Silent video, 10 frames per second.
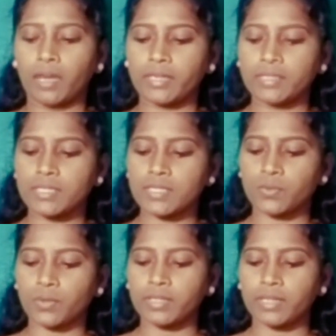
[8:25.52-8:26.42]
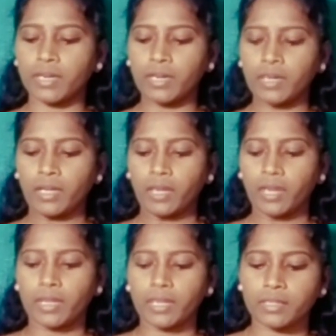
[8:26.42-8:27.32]
it is written
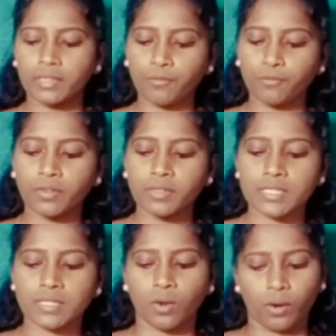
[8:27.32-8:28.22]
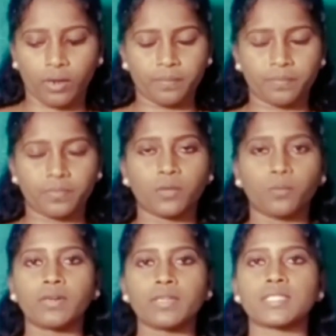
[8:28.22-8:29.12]
in the first column. The
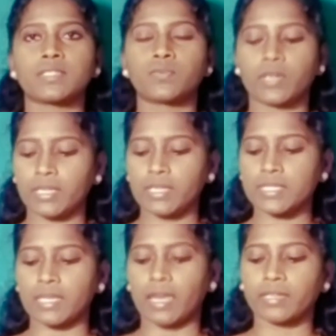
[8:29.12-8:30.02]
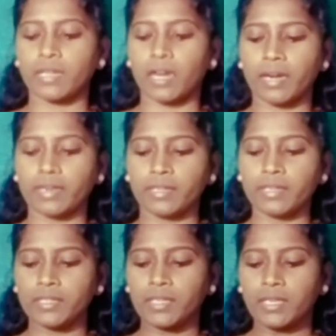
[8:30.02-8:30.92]
words trees and garden
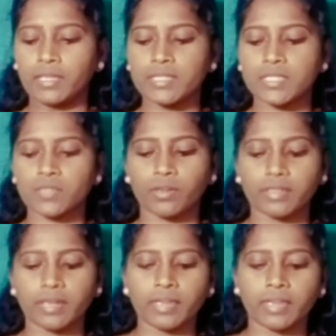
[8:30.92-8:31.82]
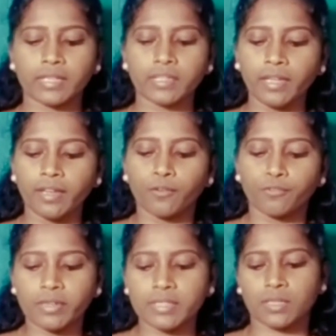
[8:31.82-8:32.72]
is written in the
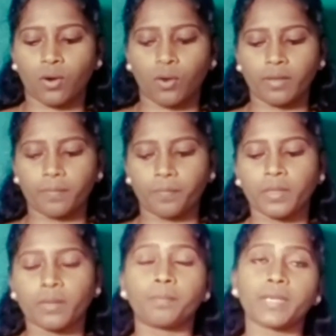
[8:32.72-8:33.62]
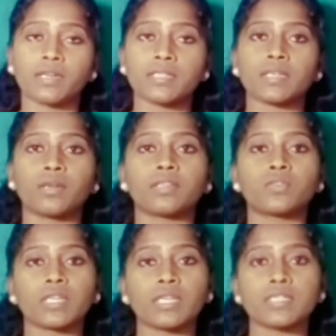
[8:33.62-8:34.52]
first column, because
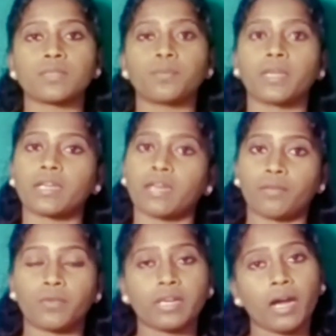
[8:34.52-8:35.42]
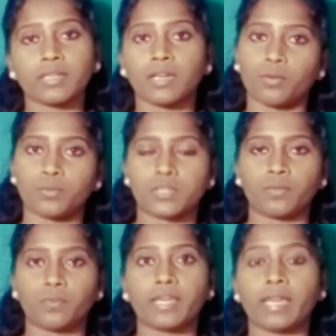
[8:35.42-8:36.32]
trees we can't count. We
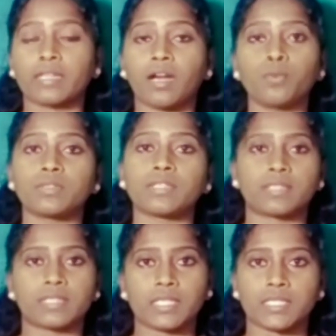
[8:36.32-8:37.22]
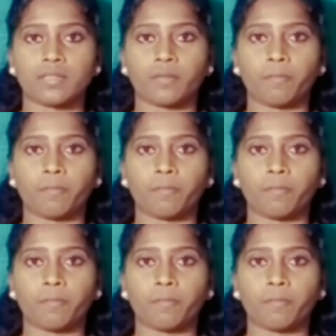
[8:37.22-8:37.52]
can count the trees.